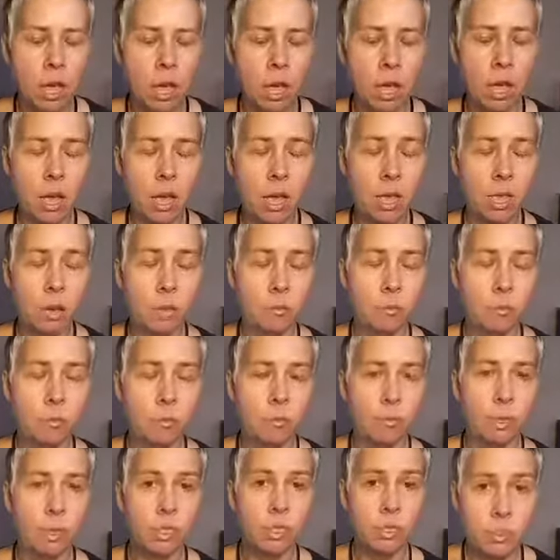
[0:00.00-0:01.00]
um,
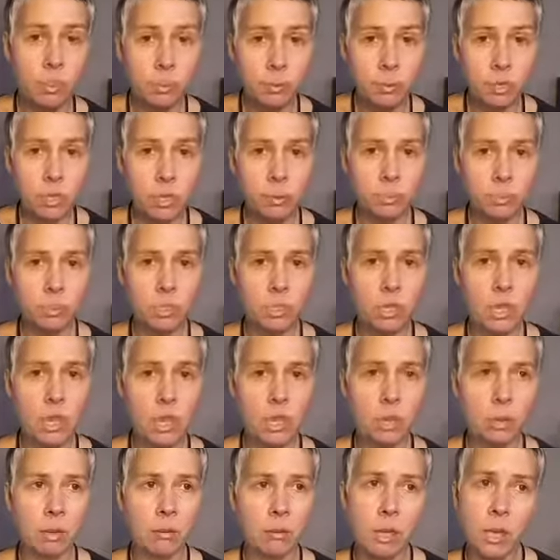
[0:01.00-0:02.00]
symptoms
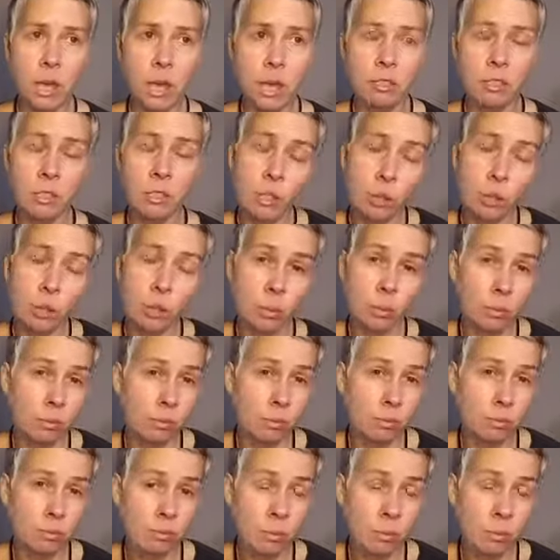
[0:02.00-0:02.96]
that could be causing you